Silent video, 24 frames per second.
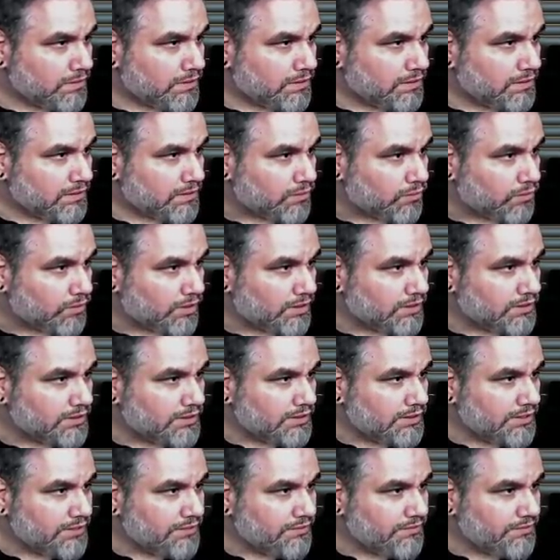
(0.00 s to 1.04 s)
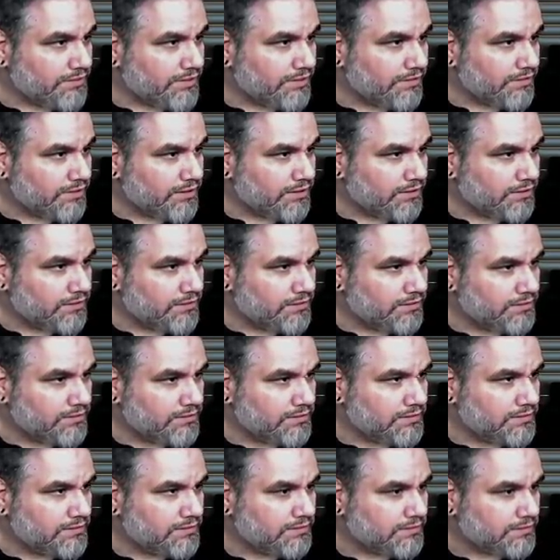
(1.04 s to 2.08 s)
Uh, quantity
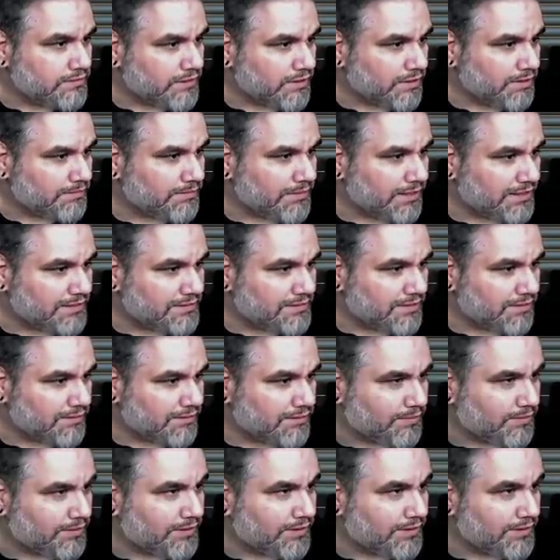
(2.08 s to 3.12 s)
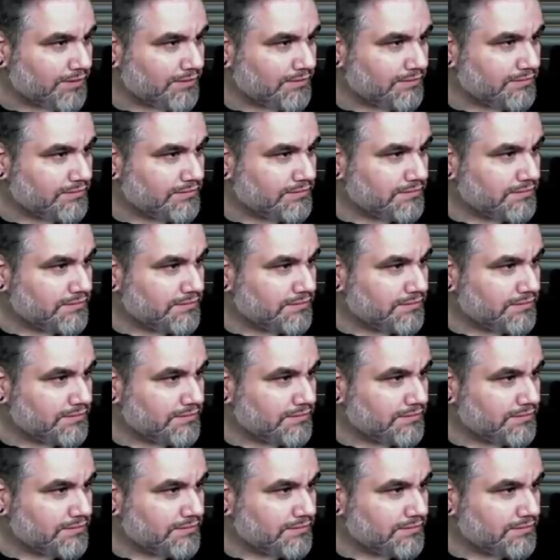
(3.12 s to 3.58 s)
zero. Oh, that's not what I wanted to do.